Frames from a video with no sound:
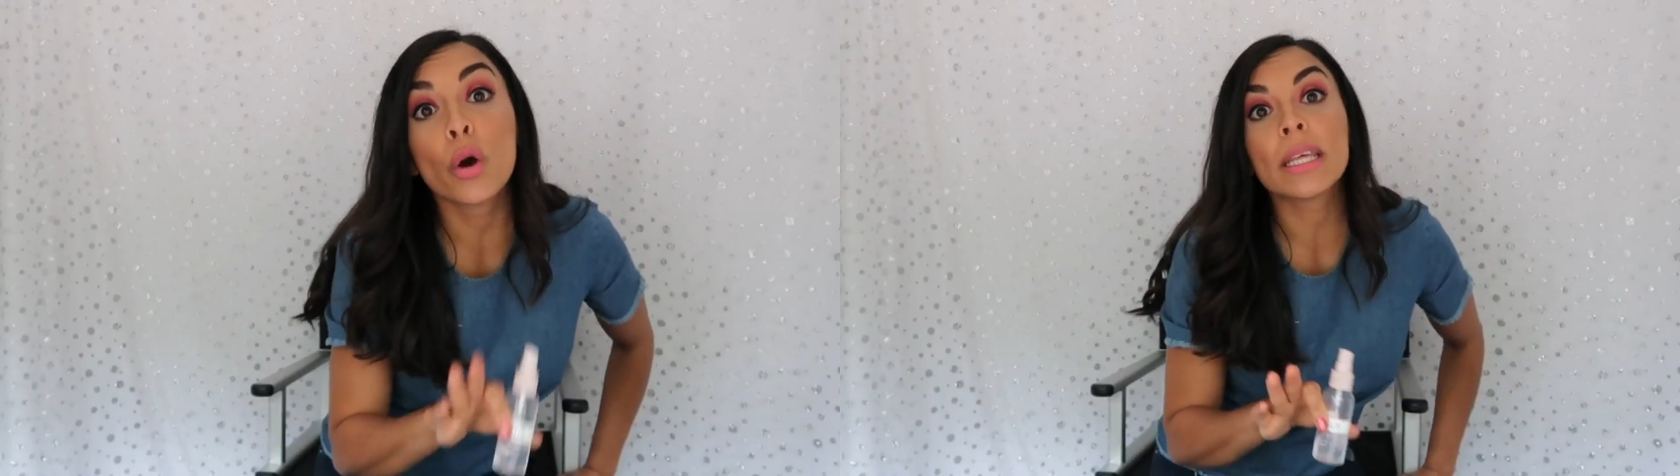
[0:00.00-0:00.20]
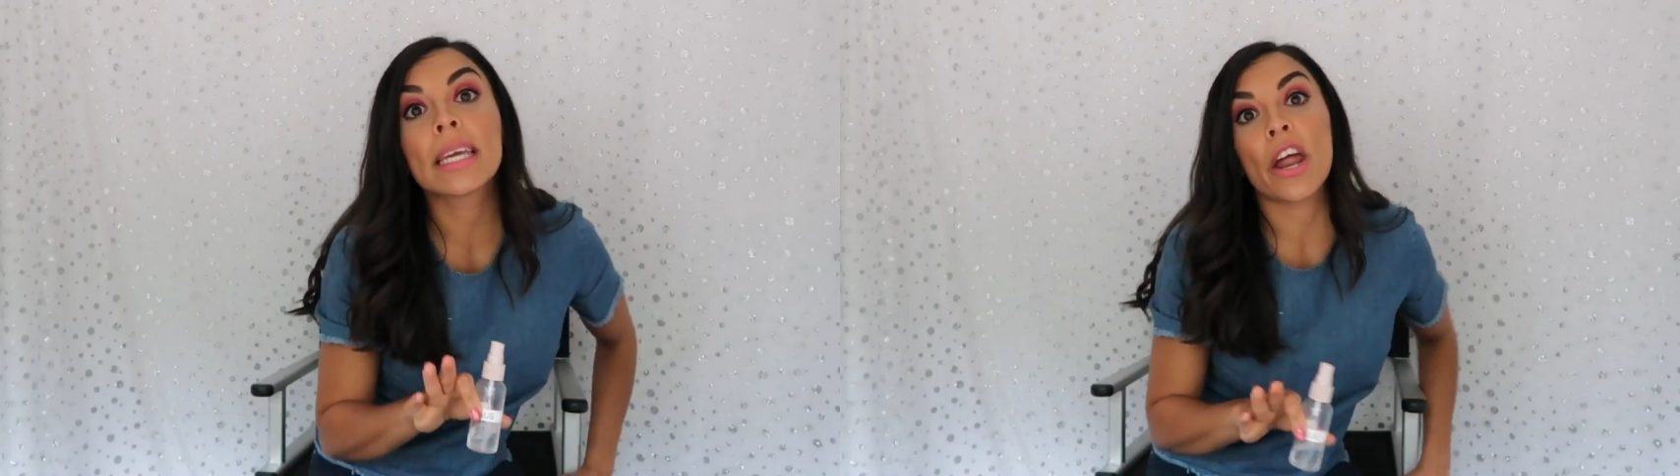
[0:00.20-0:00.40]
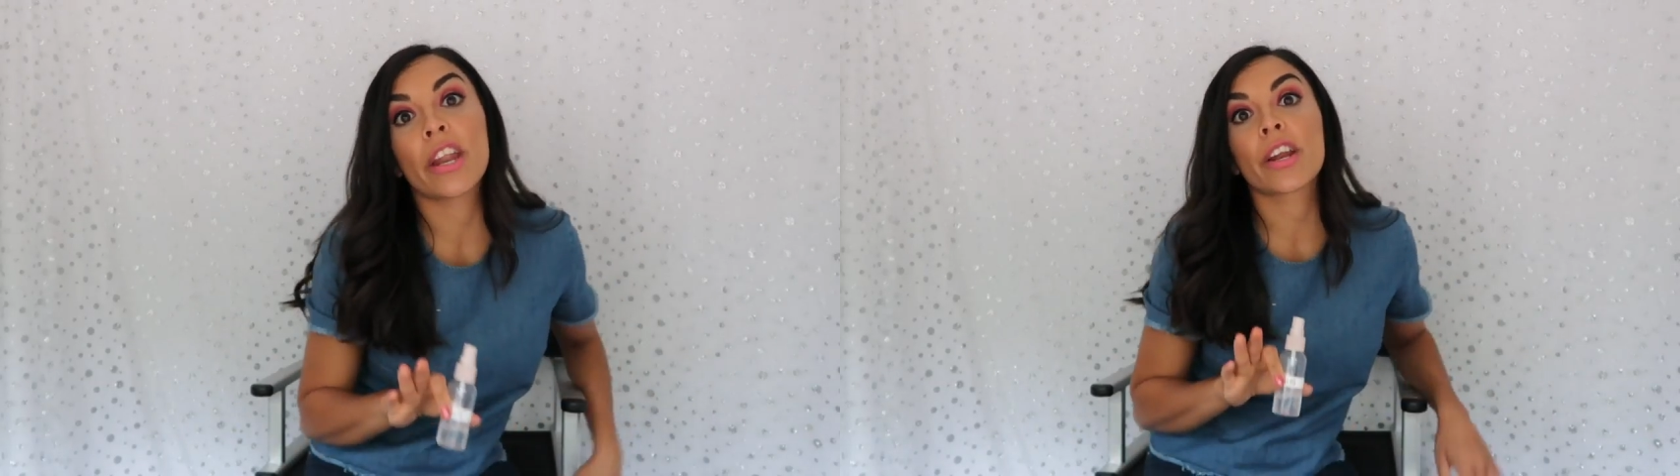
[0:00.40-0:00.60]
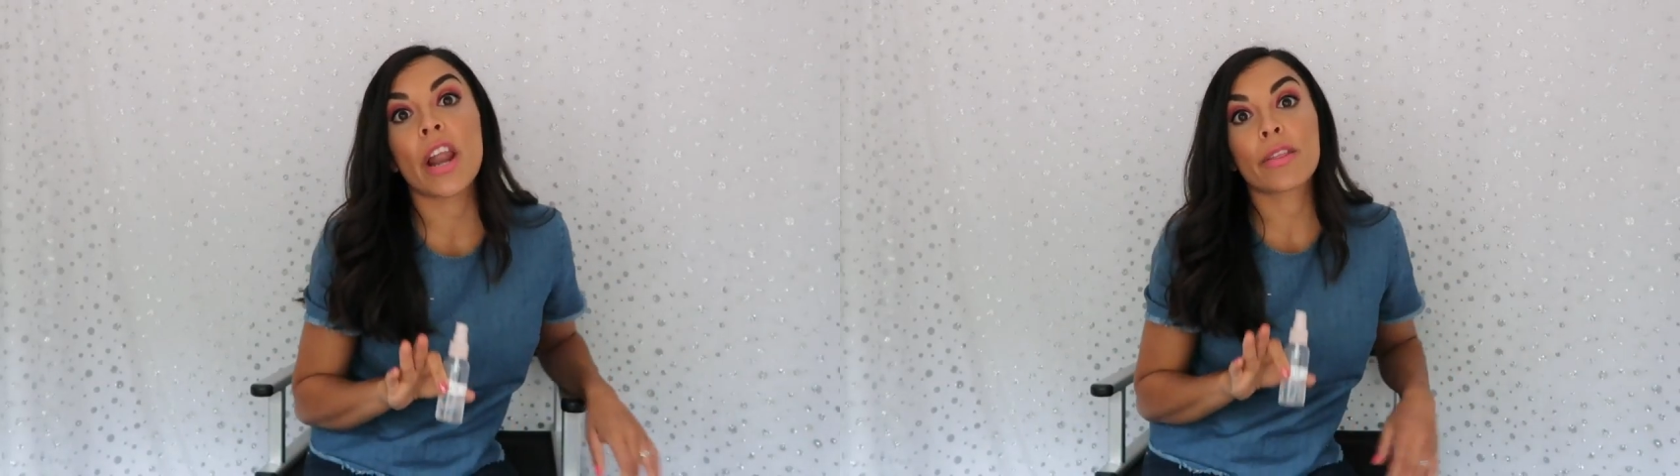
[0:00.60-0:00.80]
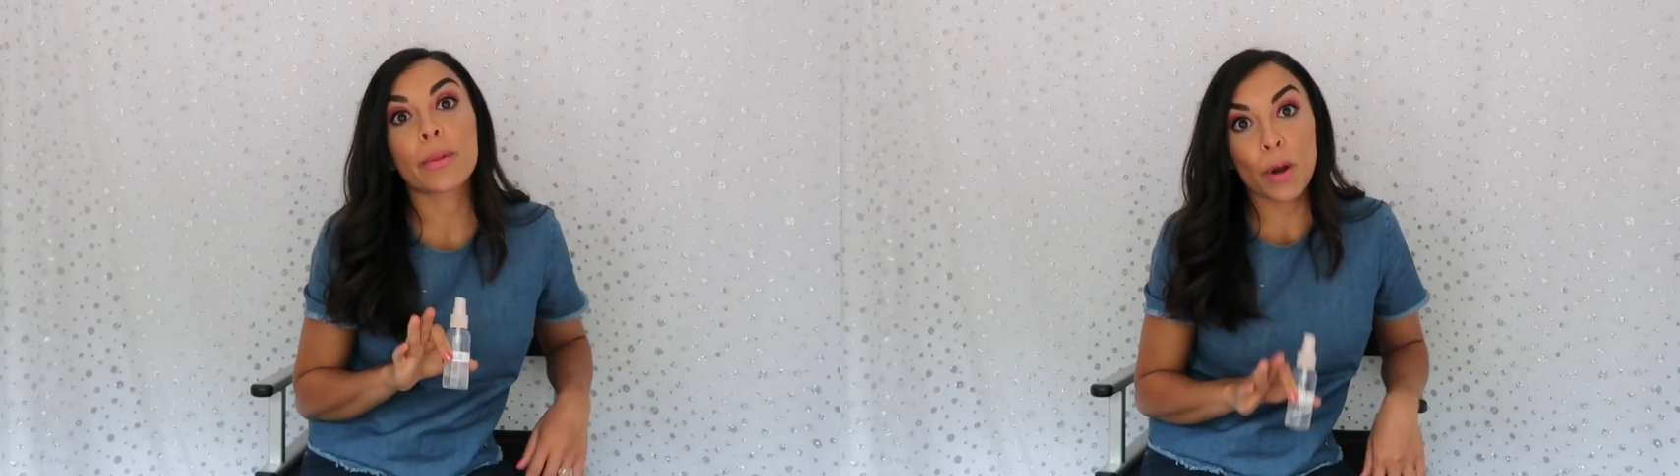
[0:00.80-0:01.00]
only carrying
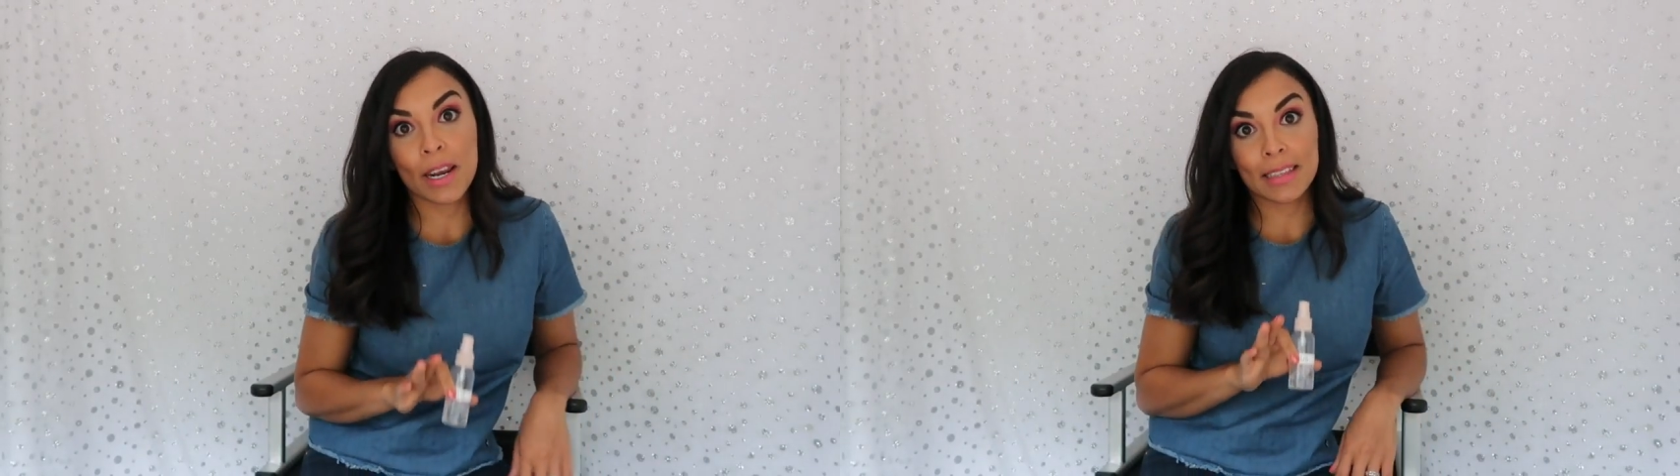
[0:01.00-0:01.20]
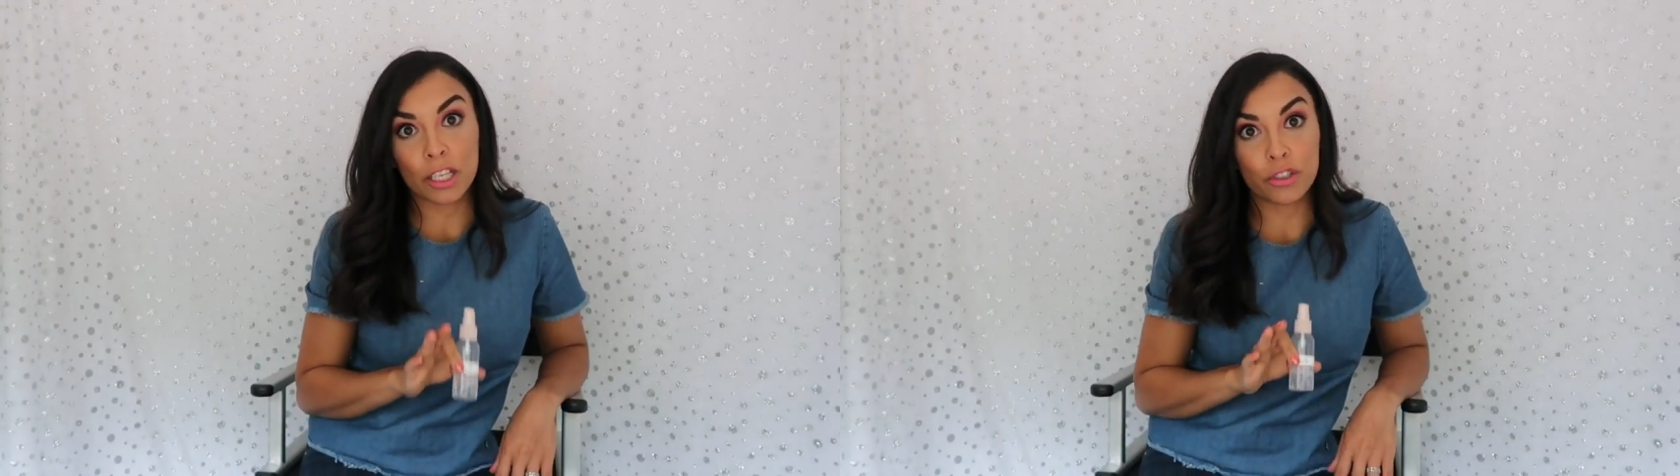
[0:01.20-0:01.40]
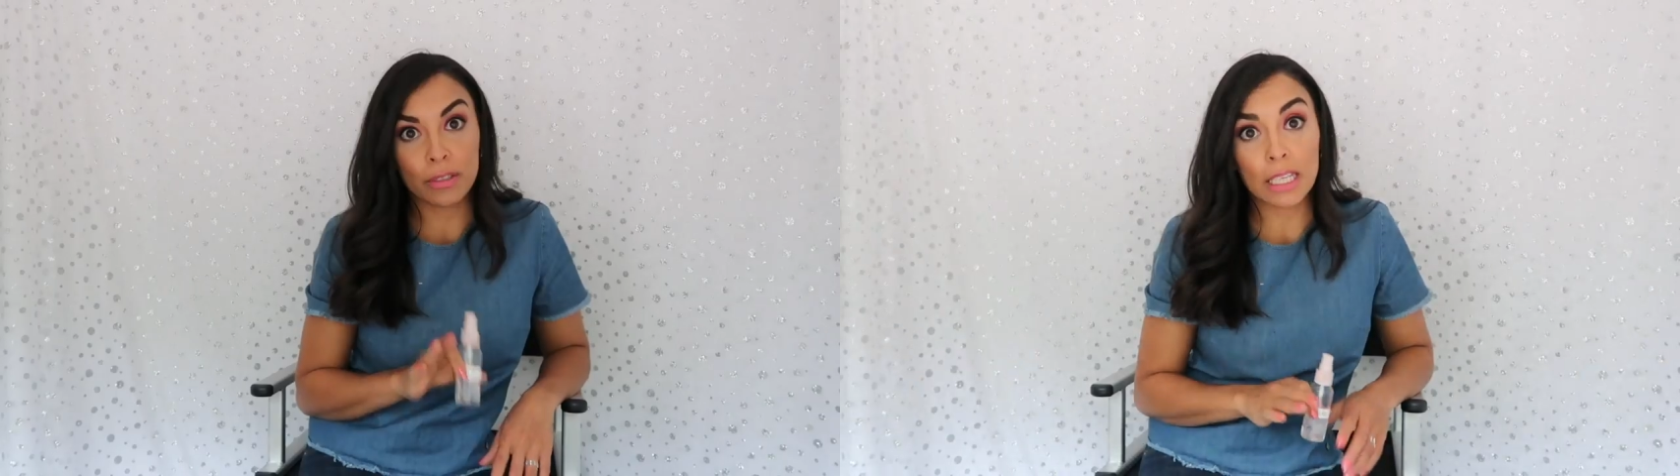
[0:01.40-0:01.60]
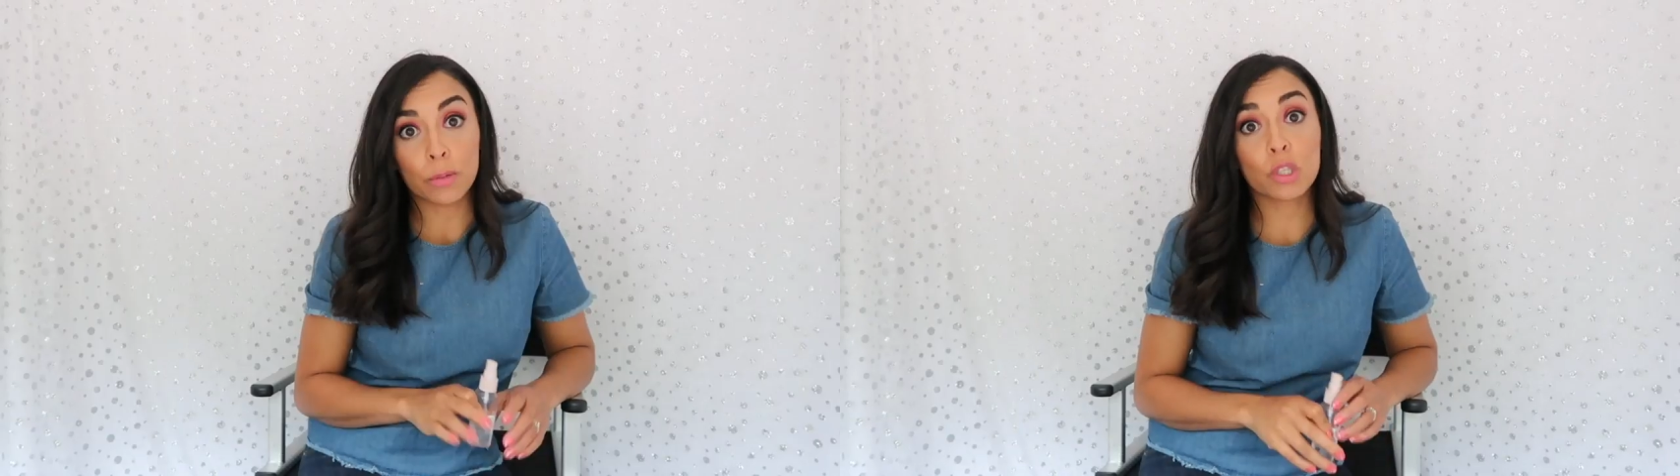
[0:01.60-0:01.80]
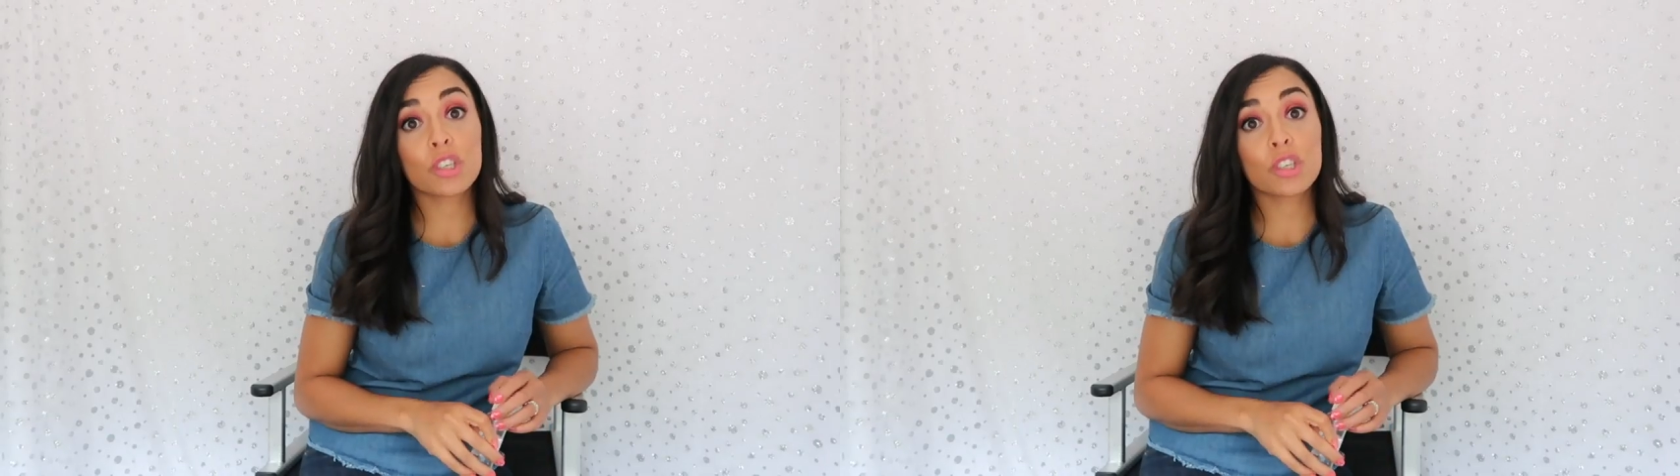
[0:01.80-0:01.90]
around the product that you need,